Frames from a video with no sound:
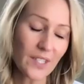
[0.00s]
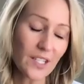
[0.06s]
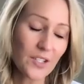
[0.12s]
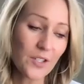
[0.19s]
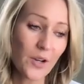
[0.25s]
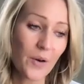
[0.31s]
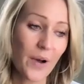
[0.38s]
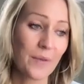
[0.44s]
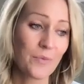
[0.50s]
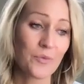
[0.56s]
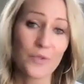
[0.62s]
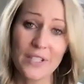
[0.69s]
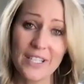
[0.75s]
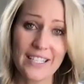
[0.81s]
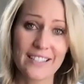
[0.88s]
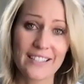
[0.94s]
So I'm
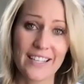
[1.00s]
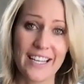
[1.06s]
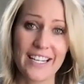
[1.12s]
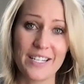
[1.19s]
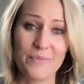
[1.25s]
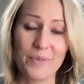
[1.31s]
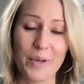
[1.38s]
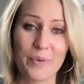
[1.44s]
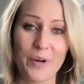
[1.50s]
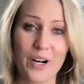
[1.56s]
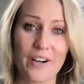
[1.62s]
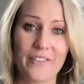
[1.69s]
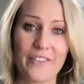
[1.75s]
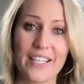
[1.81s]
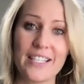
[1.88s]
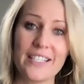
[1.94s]
really excited to be a part
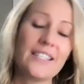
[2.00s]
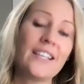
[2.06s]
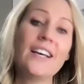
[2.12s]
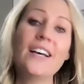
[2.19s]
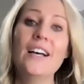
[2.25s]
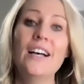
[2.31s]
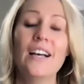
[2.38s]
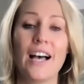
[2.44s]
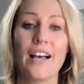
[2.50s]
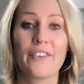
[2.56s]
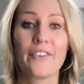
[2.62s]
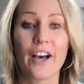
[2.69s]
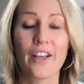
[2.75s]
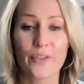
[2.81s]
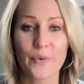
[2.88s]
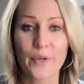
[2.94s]
of this. I've
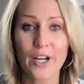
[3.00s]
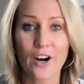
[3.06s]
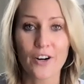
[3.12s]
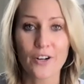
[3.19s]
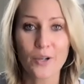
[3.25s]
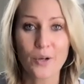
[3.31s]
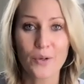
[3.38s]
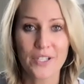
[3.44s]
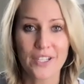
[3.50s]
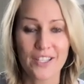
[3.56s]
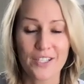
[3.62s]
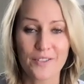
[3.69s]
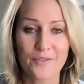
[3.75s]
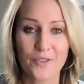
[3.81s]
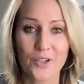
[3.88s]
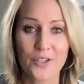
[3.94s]
got three articles in
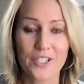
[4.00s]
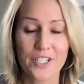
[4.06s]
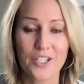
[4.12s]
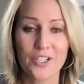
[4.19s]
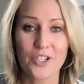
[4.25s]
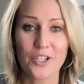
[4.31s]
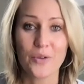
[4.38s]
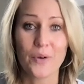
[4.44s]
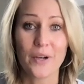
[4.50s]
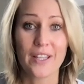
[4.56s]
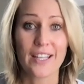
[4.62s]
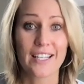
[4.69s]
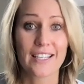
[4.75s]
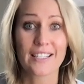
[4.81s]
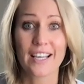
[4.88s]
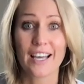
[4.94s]
this first issue, and
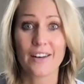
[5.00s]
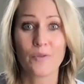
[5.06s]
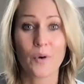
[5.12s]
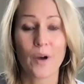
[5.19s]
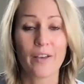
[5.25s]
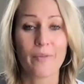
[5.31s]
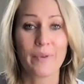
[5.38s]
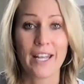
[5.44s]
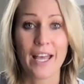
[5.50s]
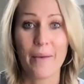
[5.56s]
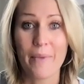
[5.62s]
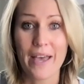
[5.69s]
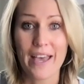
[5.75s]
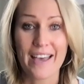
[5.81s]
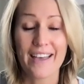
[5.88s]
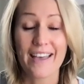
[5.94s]
that's kind of why I've
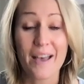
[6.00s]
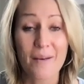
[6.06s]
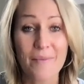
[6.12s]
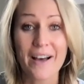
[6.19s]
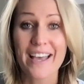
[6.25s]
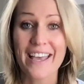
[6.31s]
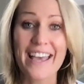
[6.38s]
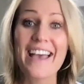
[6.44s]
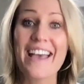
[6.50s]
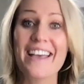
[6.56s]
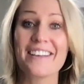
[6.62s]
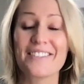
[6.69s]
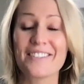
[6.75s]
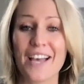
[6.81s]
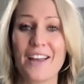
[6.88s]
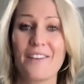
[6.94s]
been MIA.
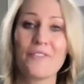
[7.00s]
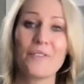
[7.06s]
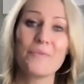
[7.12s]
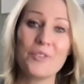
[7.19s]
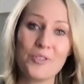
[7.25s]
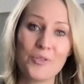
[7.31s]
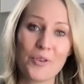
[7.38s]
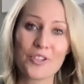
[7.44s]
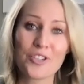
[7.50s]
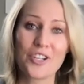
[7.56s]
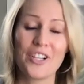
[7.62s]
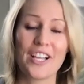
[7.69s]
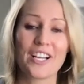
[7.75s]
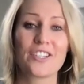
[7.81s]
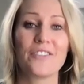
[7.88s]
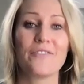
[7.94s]
Aside from the George
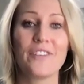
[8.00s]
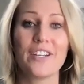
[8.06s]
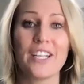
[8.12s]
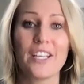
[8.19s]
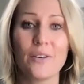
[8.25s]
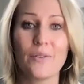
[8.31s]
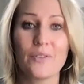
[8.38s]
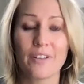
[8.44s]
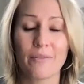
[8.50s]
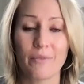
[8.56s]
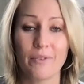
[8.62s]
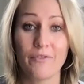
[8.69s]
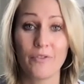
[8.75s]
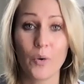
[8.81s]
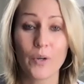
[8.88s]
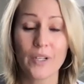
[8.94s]
collection videos, I've been
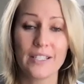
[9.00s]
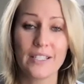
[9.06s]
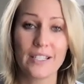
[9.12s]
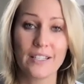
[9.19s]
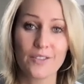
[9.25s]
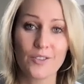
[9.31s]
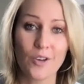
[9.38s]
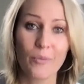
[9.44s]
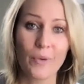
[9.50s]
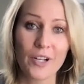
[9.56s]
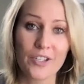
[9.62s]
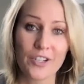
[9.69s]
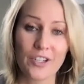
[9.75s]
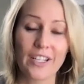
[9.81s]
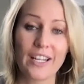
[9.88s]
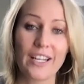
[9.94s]
focusing so much
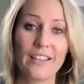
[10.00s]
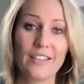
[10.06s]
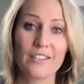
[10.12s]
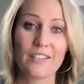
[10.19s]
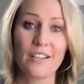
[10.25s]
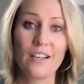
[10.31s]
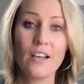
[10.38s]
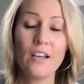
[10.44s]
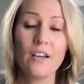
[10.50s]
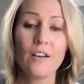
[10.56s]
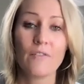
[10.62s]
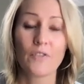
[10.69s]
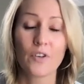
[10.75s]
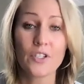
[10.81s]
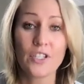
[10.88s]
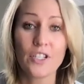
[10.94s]
on getting this
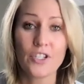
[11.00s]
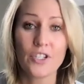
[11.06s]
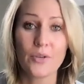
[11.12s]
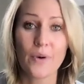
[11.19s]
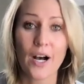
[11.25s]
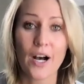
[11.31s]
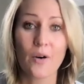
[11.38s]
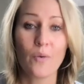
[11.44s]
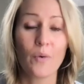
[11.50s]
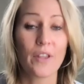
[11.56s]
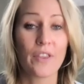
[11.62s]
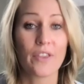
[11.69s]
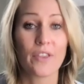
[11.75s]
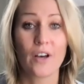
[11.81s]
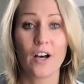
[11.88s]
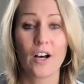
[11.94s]
first issue out with
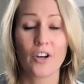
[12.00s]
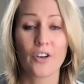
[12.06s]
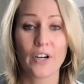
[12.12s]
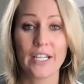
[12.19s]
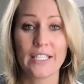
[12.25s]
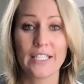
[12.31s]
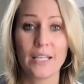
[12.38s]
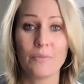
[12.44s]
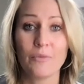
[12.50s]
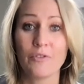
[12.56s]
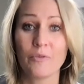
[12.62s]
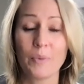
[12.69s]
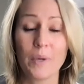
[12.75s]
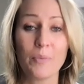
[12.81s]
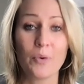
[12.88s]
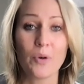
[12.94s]
a great team of
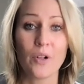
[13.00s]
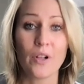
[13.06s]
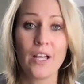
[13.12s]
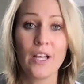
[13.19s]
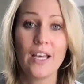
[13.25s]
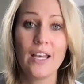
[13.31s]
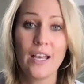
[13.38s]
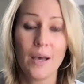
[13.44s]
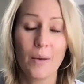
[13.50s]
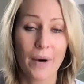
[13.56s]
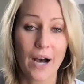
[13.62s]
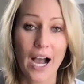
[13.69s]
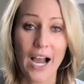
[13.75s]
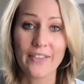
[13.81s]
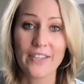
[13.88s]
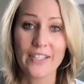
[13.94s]
people
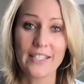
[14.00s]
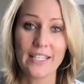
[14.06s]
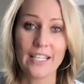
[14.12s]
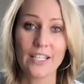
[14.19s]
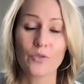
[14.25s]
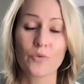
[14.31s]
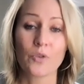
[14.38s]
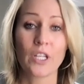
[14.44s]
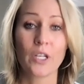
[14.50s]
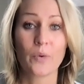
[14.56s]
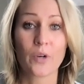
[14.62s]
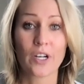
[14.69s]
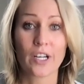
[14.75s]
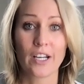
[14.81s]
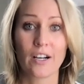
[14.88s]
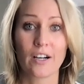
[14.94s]
behind the scenes, really
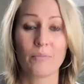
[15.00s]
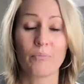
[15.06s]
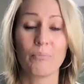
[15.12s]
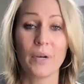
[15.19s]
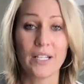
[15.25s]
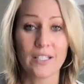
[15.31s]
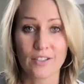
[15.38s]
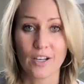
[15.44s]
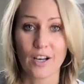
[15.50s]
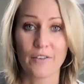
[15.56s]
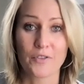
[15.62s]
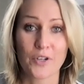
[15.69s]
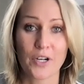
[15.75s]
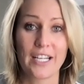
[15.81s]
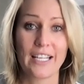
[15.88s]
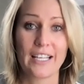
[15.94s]
working our buns off,
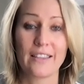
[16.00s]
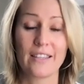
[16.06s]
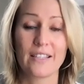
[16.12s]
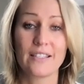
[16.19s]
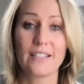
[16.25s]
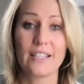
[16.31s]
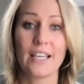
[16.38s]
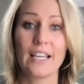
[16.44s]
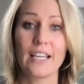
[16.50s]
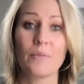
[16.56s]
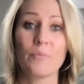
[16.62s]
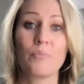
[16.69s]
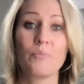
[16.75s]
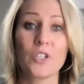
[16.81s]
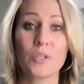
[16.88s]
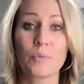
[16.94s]
trying to get this thing
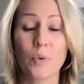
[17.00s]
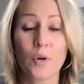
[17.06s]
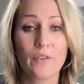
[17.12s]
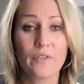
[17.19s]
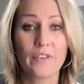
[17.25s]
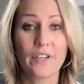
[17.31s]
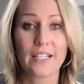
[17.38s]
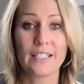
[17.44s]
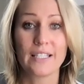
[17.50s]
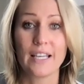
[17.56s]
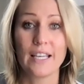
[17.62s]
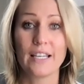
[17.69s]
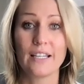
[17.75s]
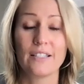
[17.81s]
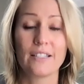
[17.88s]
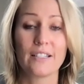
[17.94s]
just perfect.
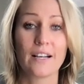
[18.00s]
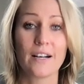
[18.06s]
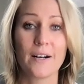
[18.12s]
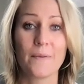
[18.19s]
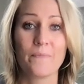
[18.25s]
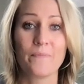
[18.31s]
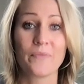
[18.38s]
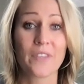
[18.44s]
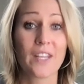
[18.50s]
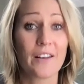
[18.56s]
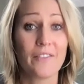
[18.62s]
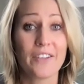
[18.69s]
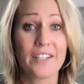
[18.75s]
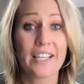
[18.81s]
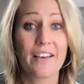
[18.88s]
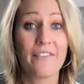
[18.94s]
And none of
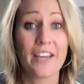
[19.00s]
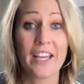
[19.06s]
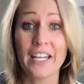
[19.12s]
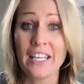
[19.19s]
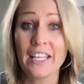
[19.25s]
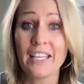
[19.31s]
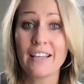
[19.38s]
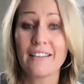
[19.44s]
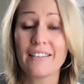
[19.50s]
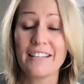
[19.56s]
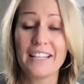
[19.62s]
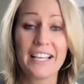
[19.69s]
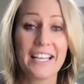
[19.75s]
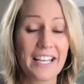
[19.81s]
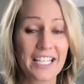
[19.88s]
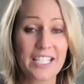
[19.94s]
us have any
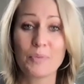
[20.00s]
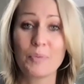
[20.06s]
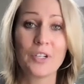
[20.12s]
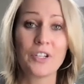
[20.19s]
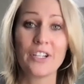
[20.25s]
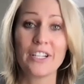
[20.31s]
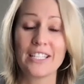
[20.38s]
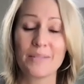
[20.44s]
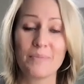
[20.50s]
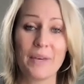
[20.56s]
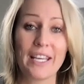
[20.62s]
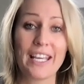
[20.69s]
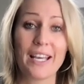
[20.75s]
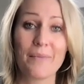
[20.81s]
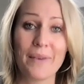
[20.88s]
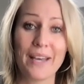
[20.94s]
experience
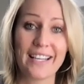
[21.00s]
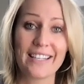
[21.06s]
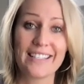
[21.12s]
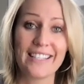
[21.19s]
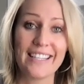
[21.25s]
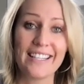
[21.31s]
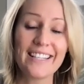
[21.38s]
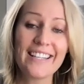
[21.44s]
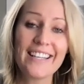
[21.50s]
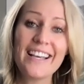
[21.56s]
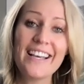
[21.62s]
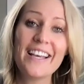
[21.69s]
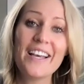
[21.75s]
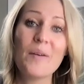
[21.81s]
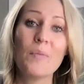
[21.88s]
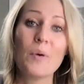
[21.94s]
making a magazine,
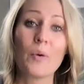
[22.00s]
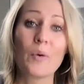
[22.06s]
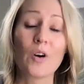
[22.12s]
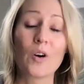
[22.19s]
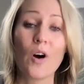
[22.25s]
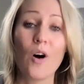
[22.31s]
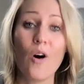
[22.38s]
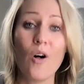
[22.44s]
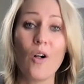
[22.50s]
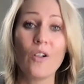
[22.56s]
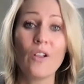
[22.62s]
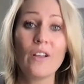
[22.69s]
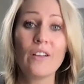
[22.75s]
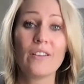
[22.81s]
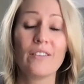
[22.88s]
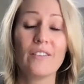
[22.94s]
but
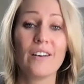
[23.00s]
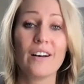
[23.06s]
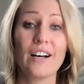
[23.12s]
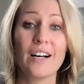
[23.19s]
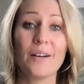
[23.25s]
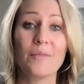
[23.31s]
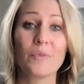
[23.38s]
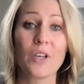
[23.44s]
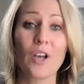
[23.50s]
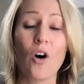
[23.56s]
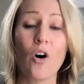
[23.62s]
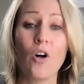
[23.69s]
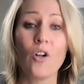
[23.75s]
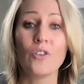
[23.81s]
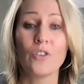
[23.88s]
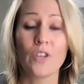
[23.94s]
we
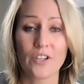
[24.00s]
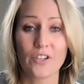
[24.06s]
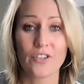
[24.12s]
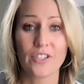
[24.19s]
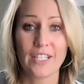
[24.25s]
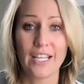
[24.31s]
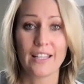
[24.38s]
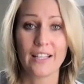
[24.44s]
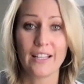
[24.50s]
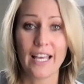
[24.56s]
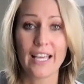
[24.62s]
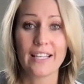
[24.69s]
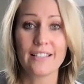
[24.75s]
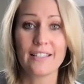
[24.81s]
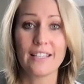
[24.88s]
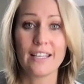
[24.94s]
all understand the
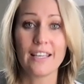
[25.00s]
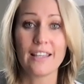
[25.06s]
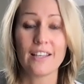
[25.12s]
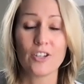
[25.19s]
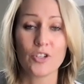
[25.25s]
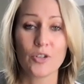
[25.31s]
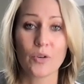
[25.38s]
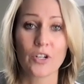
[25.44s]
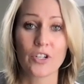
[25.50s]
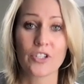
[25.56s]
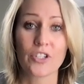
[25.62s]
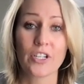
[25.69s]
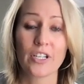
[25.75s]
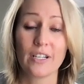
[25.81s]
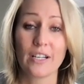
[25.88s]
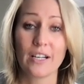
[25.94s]
legacy that George
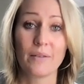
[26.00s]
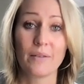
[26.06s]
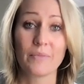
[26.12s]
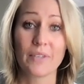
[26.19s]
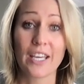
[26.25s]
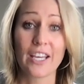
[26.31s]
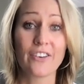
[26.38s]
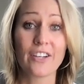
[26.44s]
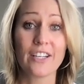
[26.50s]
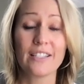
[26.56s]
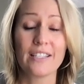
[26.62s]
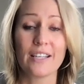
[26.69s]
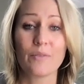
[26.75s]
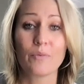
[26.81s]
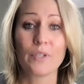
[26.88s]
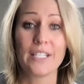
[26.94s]
carries,
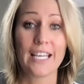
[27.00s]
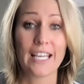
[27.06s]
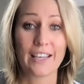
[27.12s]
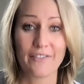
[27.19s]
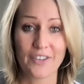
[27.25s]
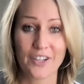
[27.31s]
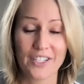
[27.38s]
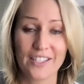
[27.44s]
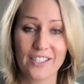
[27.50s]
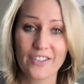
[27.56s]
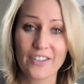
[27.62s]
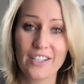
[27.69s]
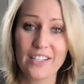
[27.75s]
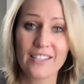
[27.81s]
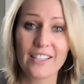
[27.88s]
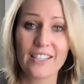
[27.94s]
and we take it very
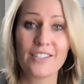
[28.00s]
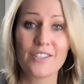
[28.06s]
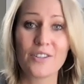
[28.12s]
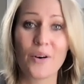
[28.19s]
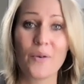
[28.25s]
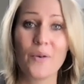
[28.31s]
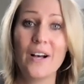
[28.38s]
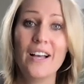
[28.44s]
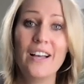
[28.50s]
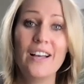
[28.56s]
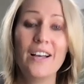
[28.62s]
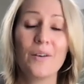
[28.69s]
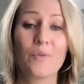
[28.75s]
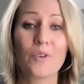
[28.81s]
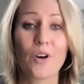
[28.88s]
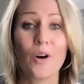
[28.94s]
seriously. So
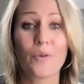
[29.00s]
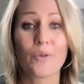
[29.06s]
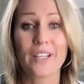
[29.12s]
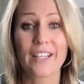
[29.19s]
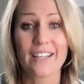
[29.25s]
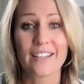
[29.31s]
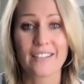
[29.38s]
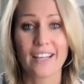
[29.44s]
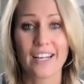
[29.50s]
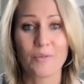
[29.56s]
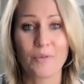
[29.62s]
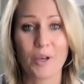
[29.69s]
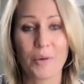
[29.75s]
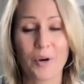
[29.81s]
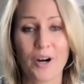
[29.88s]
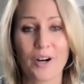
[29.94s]
we're all really excited to
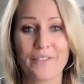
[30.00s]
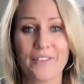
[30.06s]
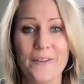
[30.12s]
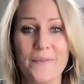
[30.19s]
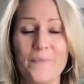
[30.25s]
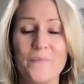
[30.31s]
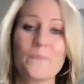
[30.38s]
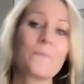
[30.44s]
be a part of it.